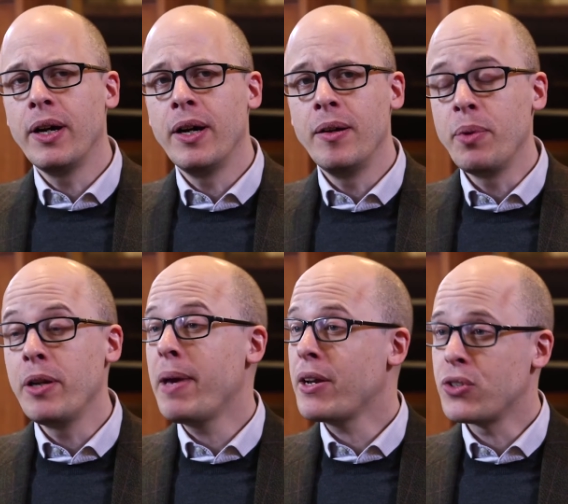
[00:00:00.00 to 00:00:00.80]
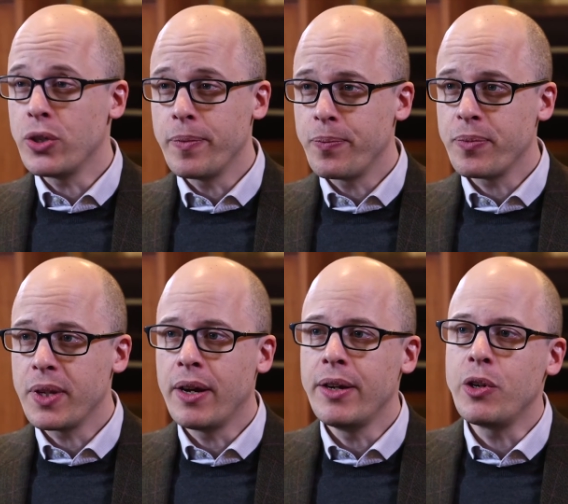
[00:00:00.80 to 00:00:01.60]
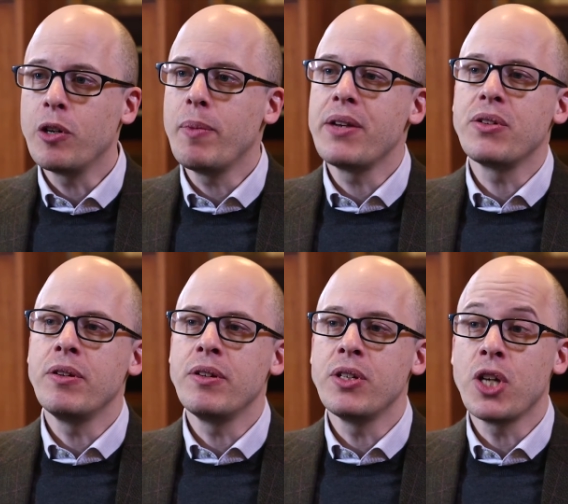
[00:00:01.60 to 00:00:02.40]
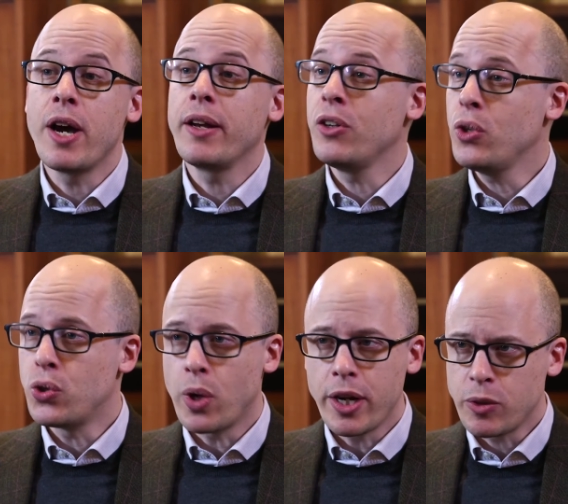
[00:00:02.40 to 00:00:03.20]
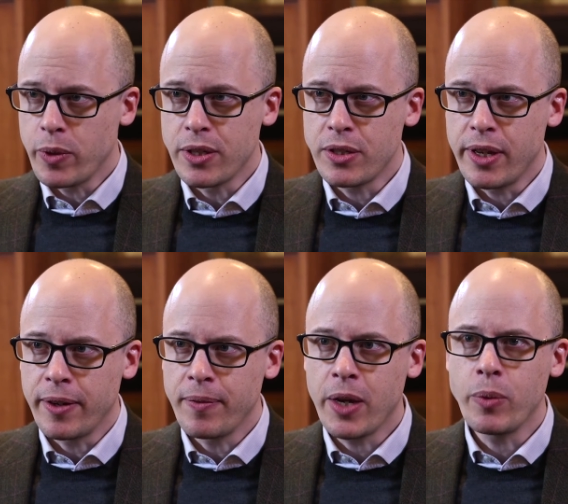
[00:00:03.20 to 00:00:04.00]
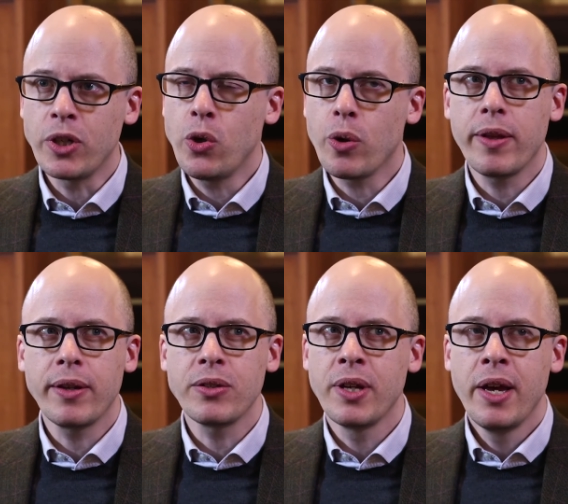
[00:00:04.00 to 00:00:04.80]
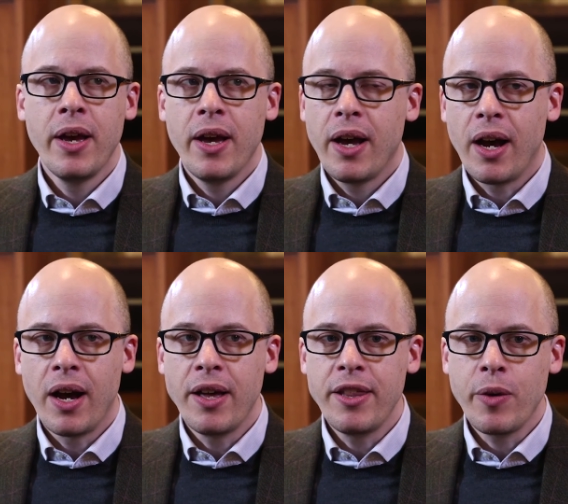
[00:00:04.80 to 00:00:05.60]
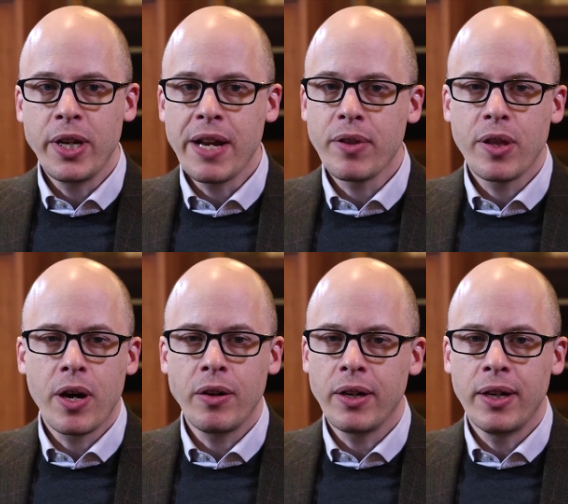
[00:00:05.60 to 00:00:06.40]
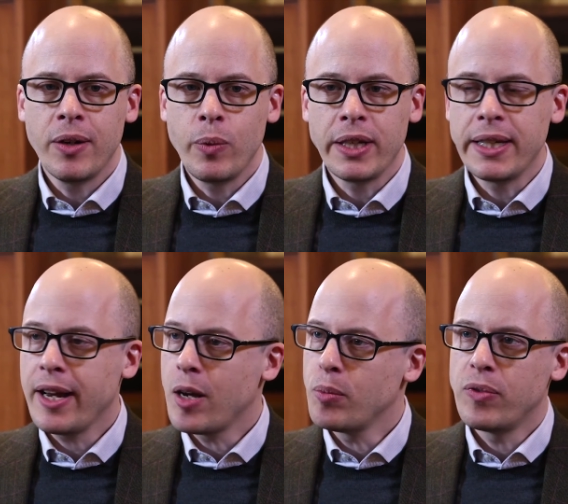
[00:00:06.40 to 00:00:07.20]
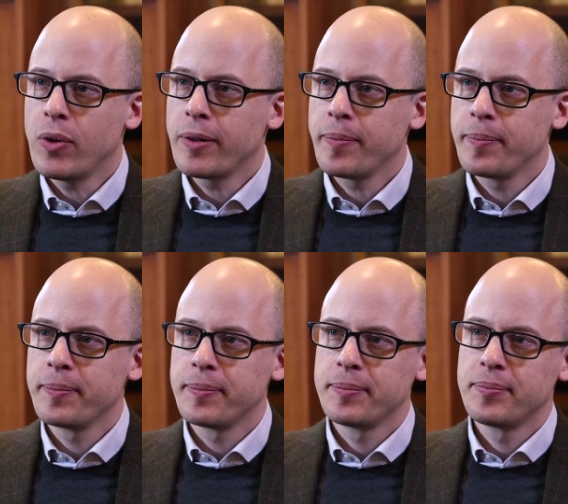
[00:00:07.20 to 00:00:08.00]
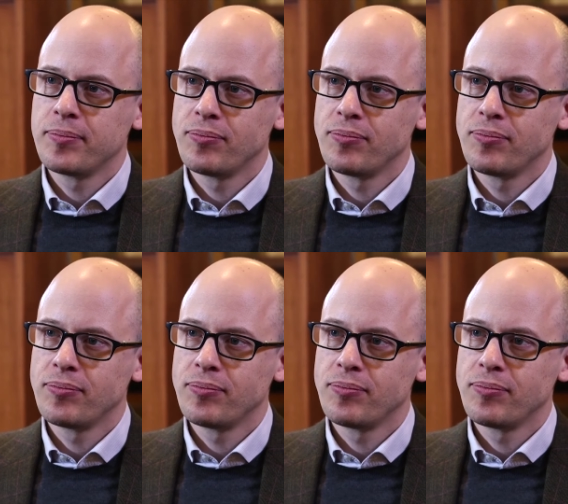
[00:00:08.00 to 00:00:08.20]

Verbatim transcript: uh, but in medicine. Uh, you can imagine designing new drugs with this thing that would cure things uh, that we never thought uh, we could get at before. Now you're a